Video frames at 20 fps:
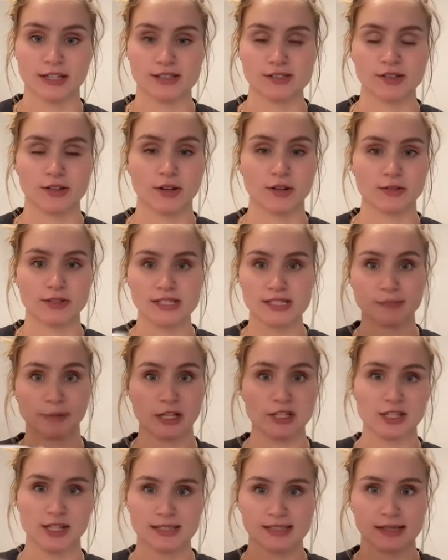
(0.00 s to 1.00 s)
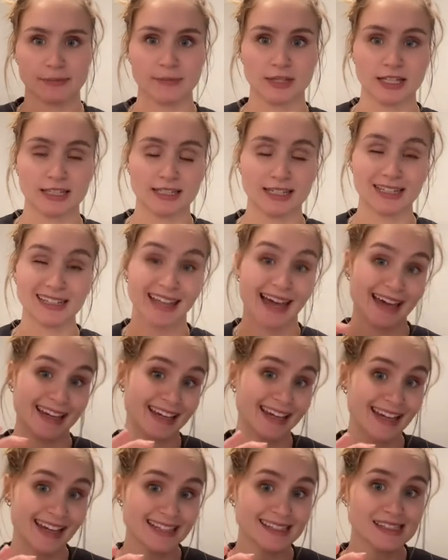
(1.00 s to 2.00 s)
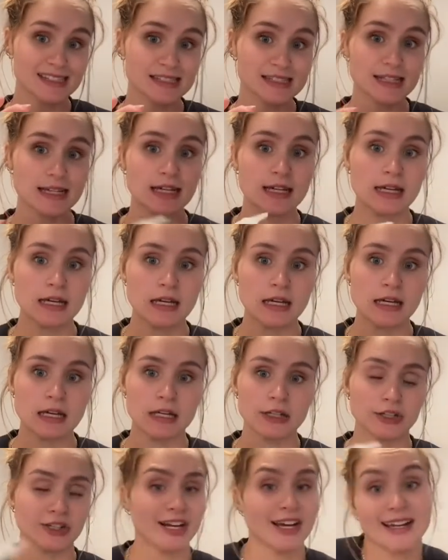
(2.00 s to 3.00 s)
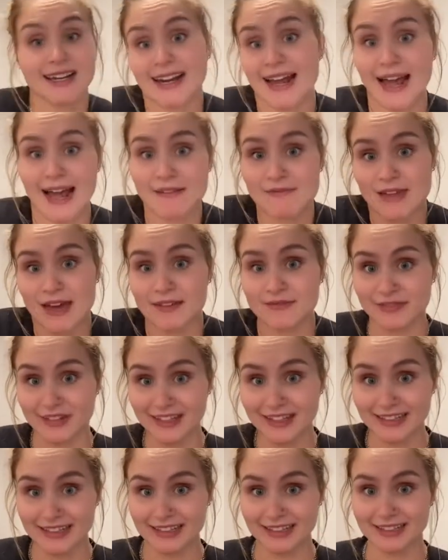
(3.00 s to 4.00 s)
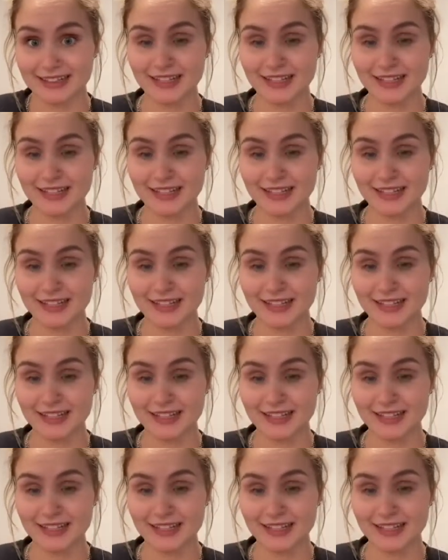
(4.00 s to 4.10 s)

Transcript: so the sponge has something to glide against, you're not going to have that feeling.